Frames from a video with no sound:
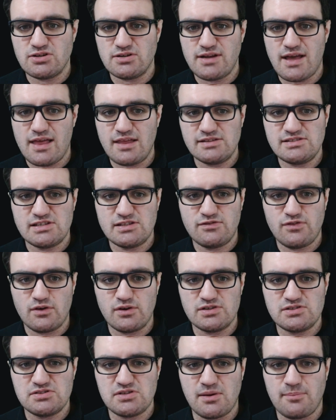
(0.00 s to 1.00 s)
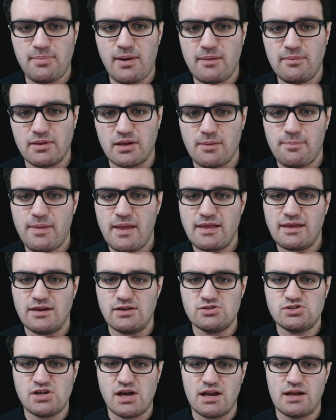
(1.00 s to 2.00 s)
analysis focuses on public opinion
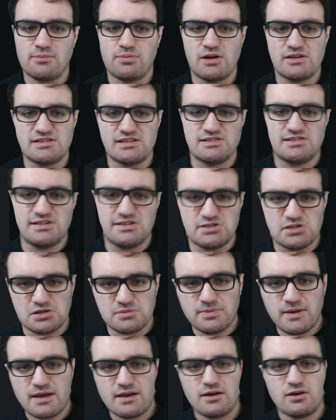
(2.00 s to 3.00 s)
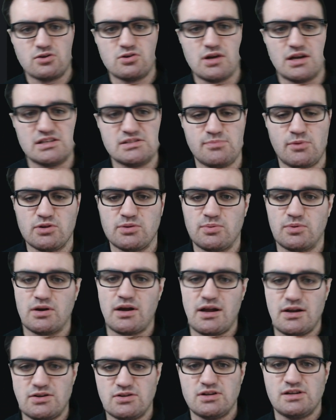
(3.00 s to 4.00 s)
of China and President Xi Jinping across multiple
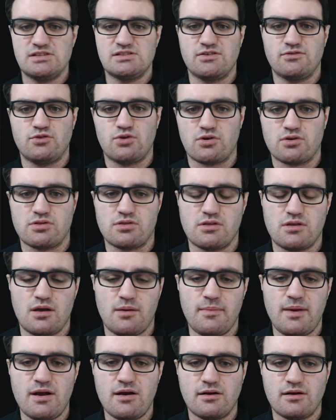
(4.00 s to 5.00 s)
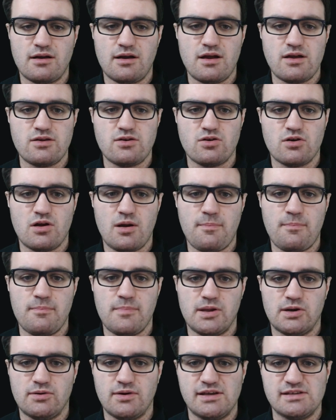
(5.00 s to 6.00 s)
countries of North America, Europe,
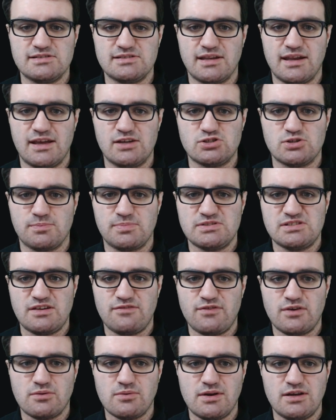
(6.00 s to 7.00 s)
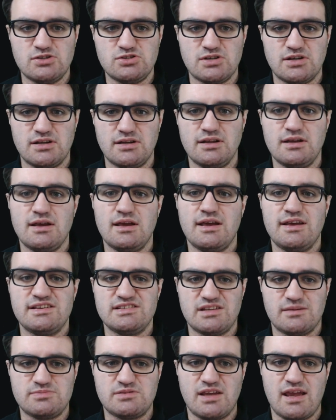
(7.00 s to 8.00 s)
Middle East, and Asia Pacific region,
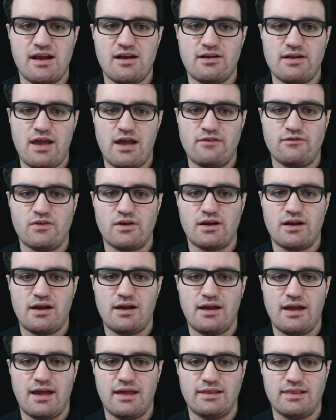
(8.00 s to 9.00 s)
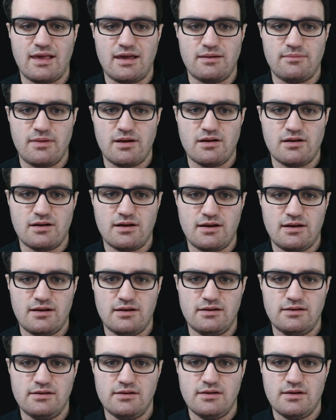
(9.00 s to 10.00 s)
Sub-Saharan Africa, and Latin
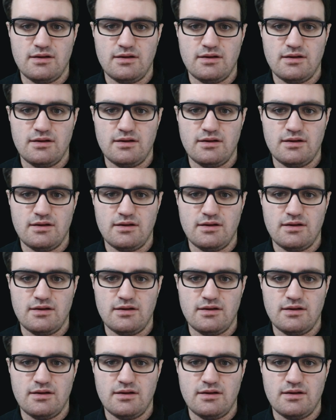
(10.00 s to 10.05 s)
America.